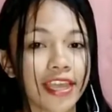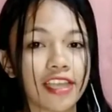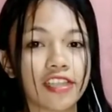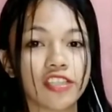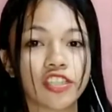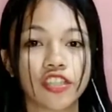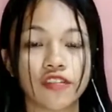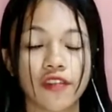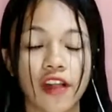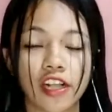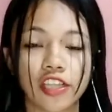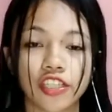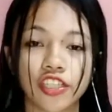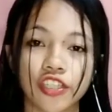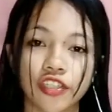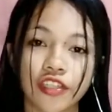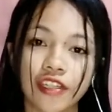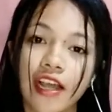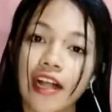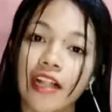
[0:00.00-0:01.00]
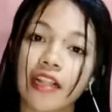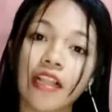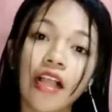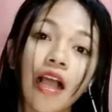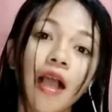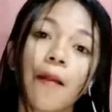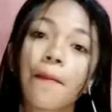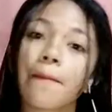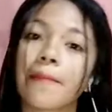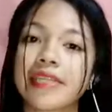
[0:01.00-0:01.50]
instructional
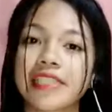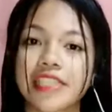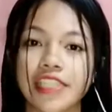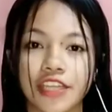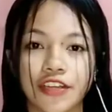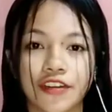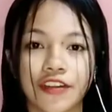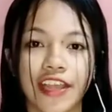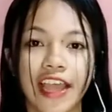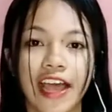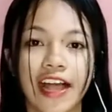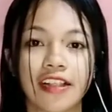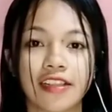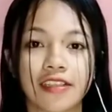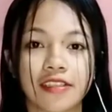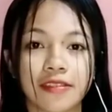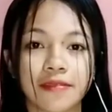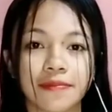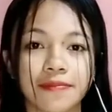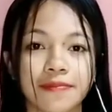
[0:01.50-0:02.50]
material.